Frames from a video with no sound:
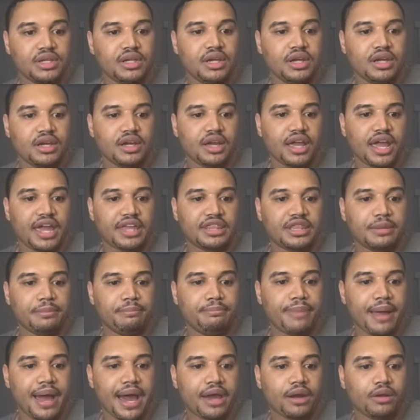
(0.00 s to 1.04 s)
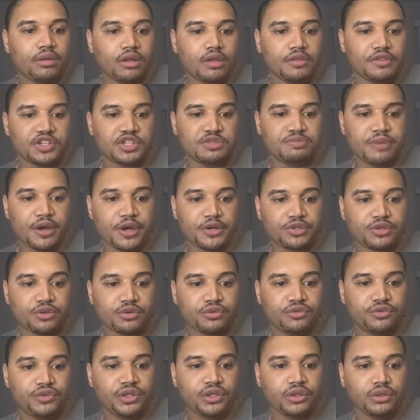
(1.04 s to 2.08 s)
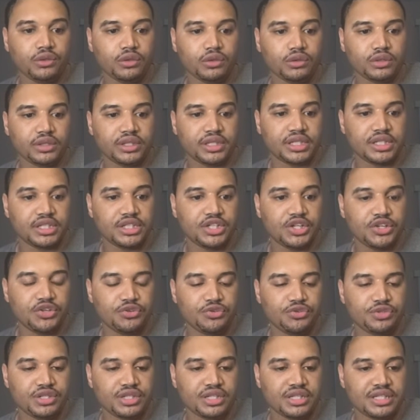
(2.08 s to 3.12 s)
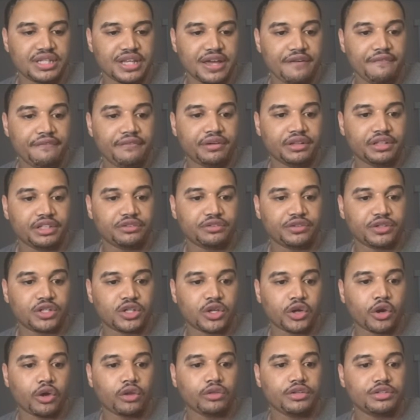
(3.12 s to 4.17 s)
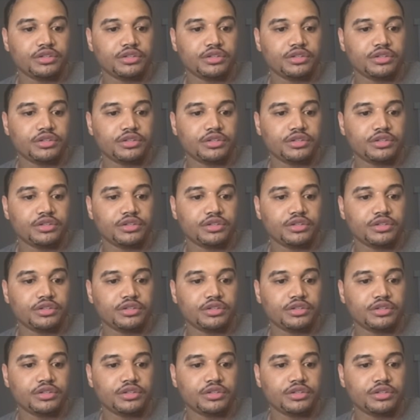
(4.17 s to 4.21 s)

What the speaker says: and the battle on the special field continues indefinitely regardless of the